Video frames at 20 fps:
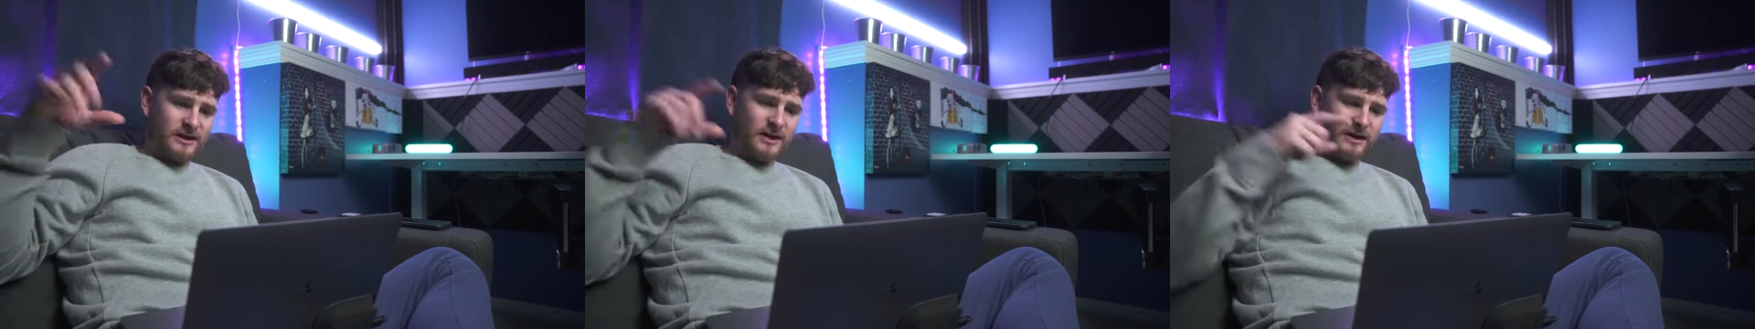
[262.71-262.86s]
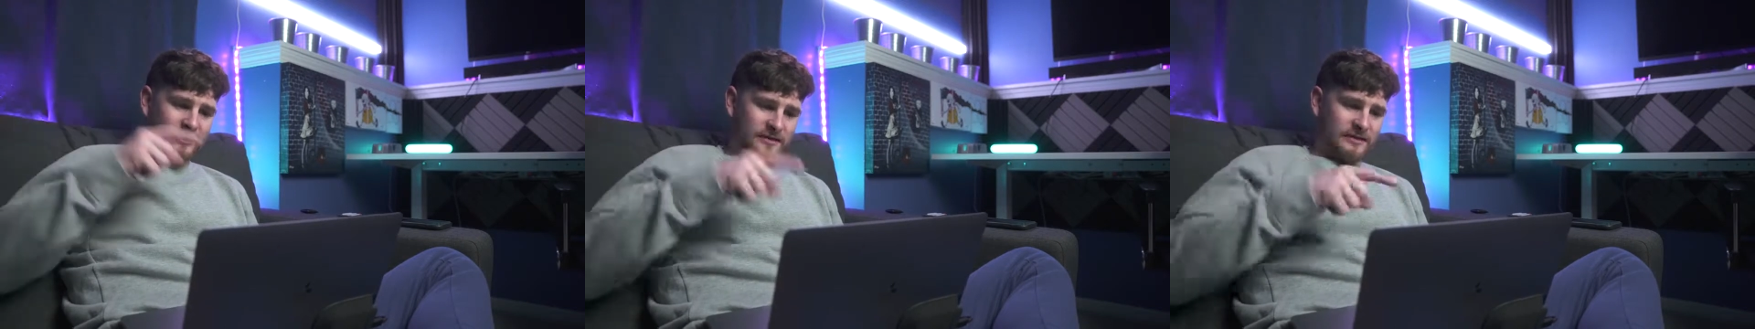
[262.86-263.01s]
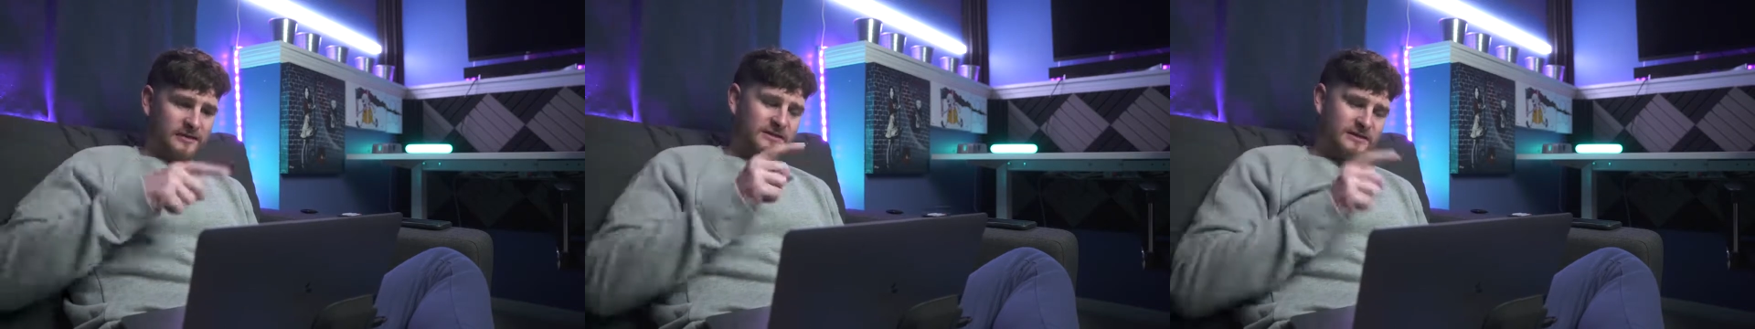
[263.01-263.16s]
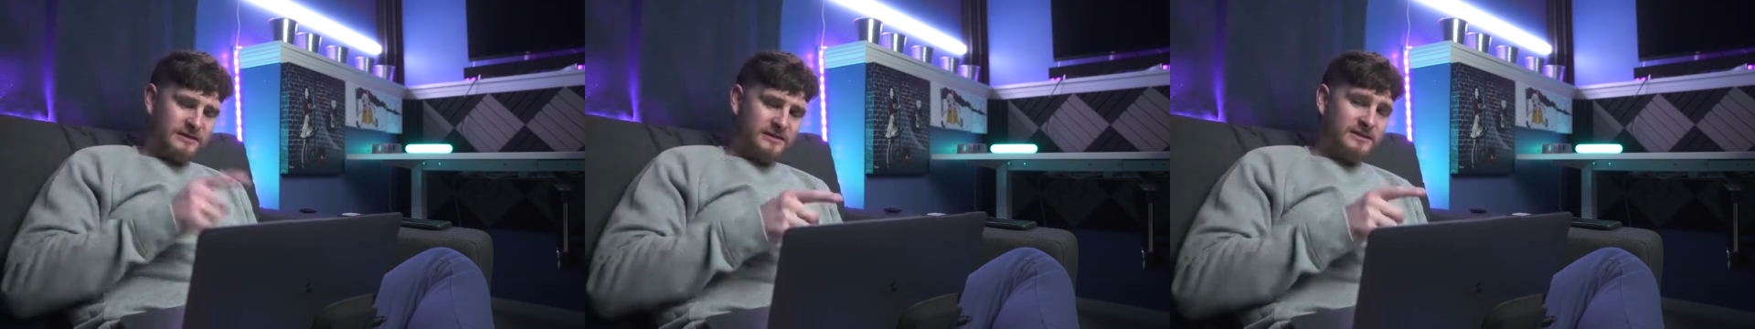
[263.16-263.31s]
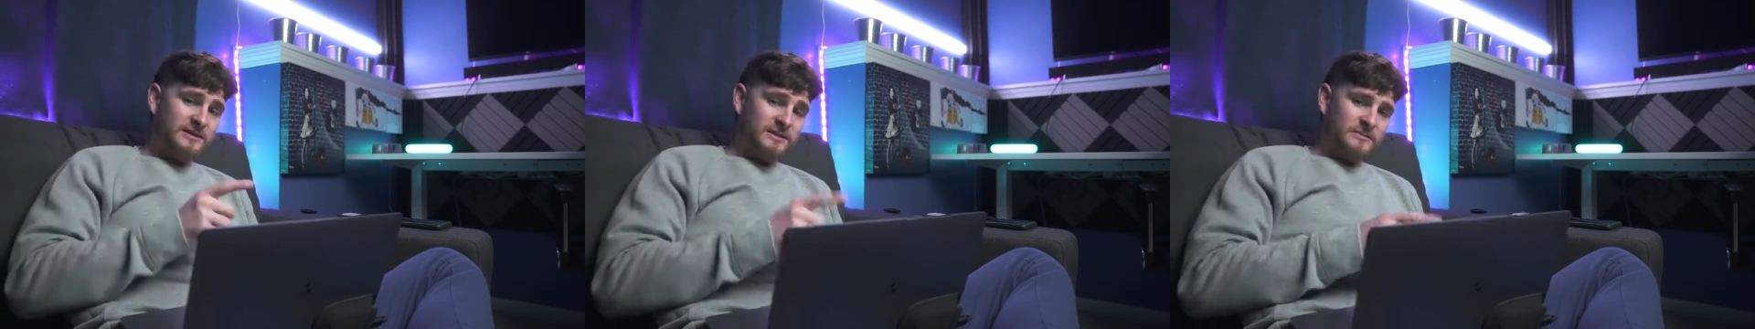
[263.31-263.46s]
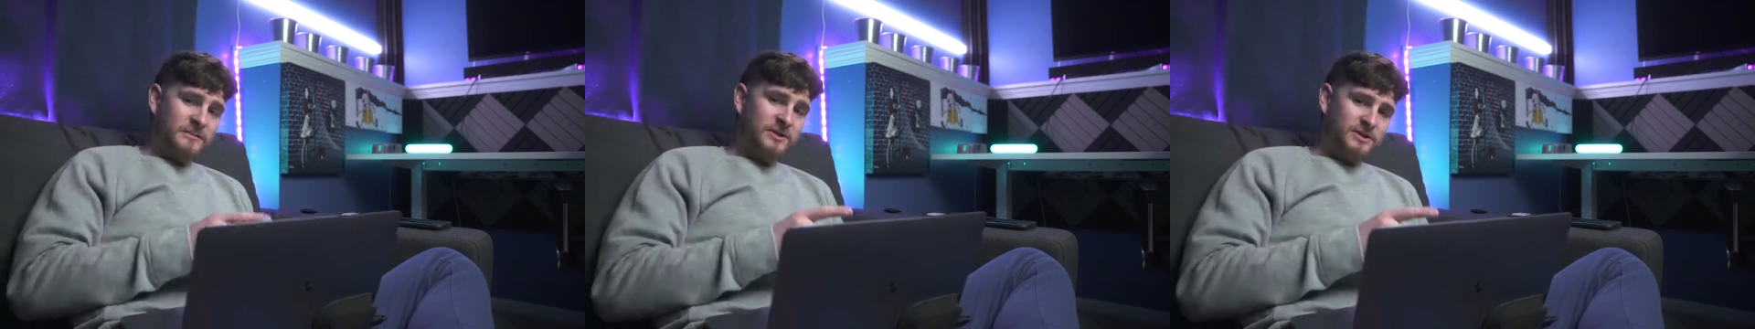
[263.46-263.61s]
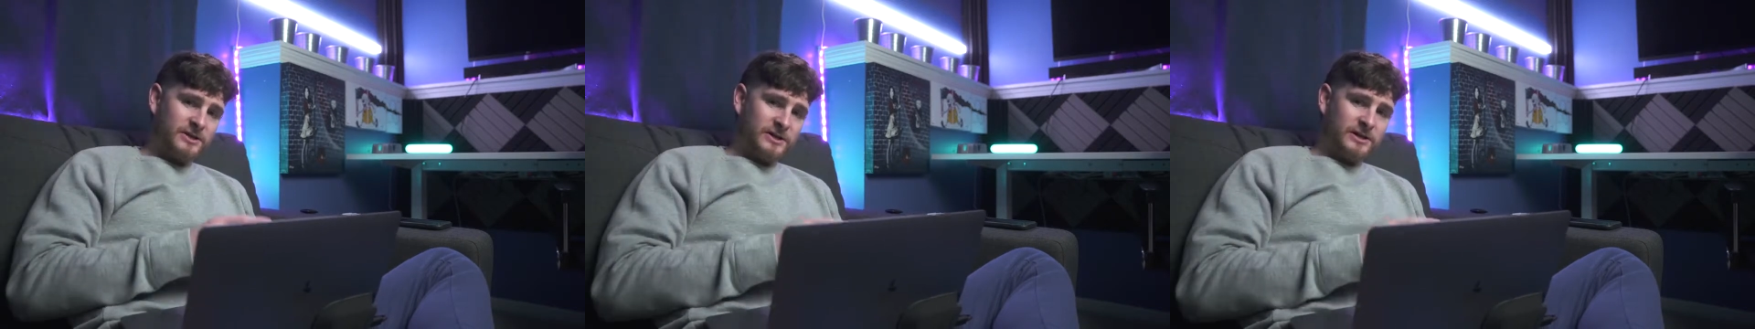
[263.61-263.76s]
I think this is a
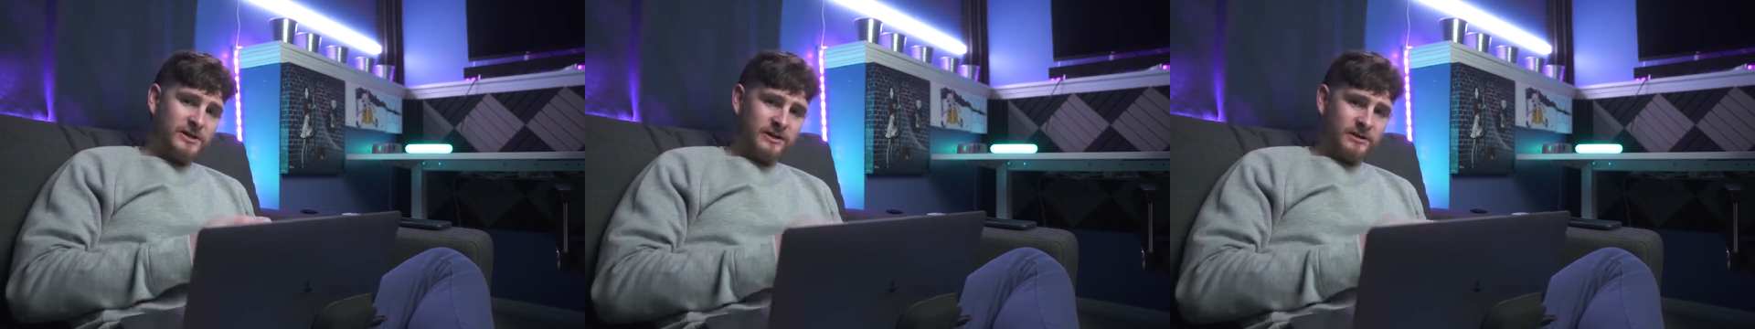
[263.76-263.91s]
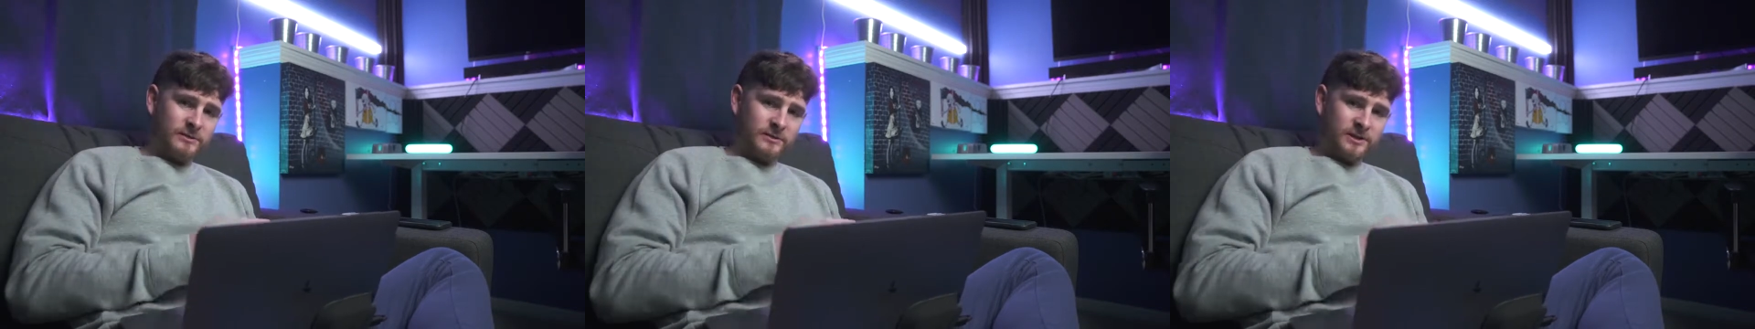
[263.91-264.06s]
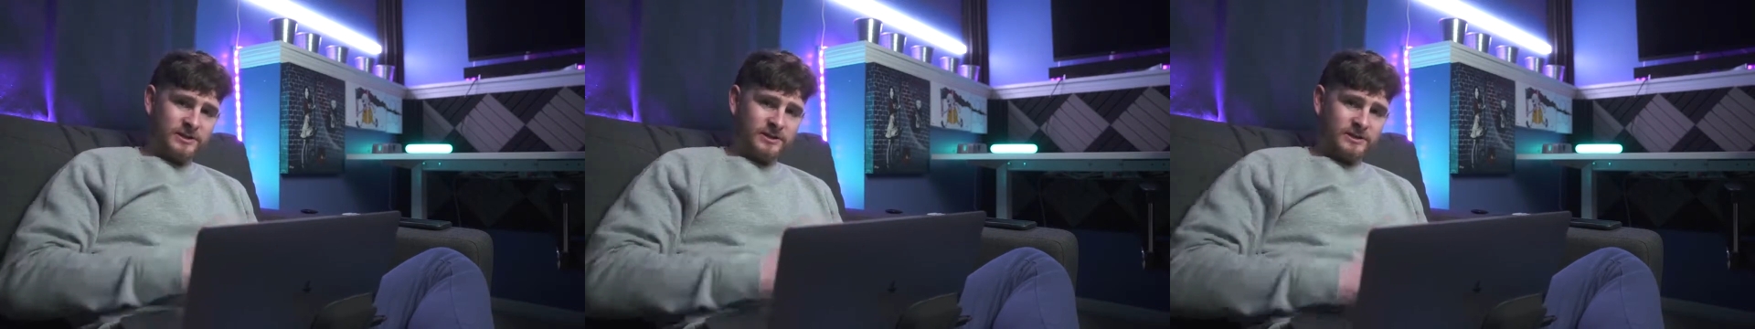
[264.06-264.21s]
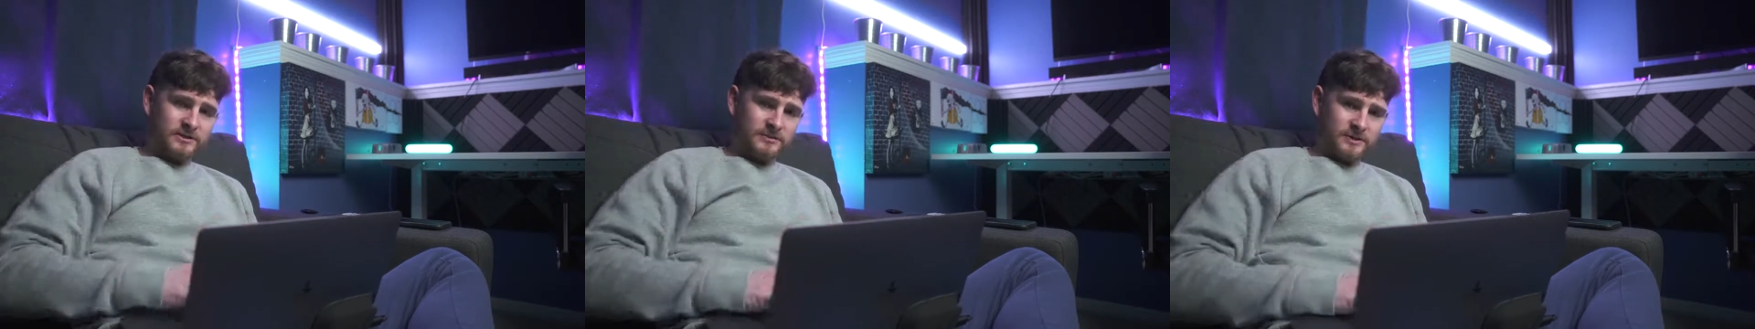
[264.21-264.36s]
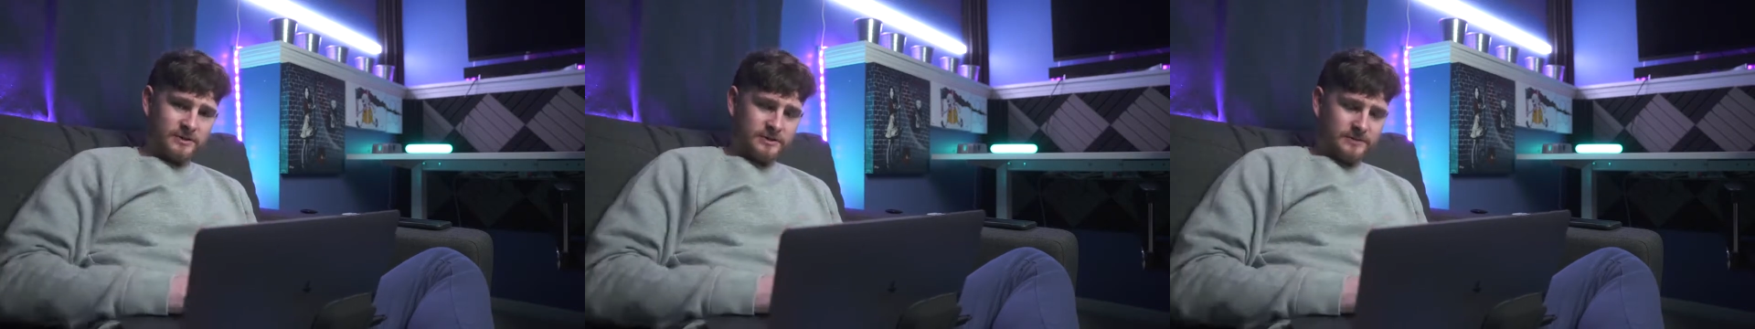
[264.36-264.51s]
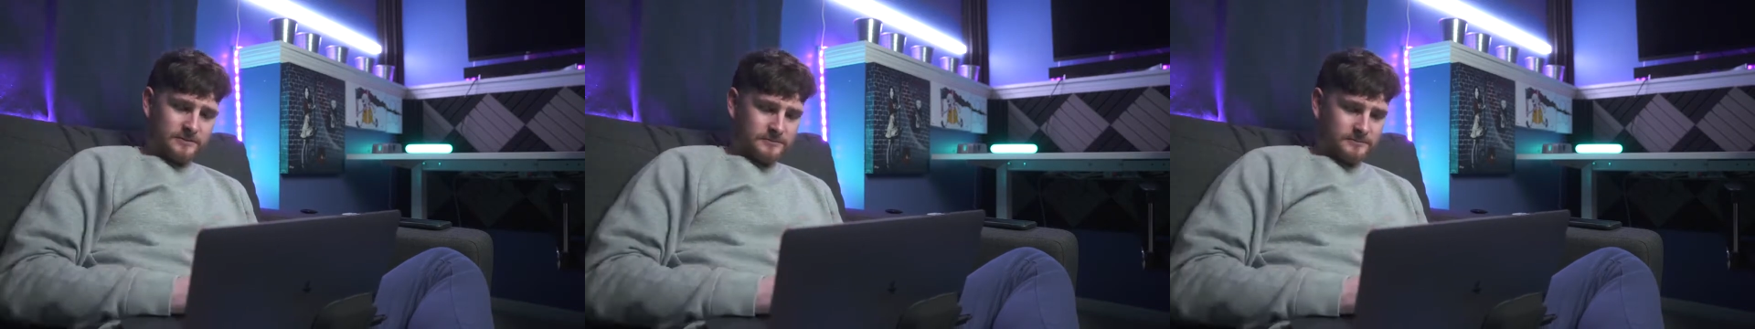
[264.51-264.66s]
much cleaner way to do it.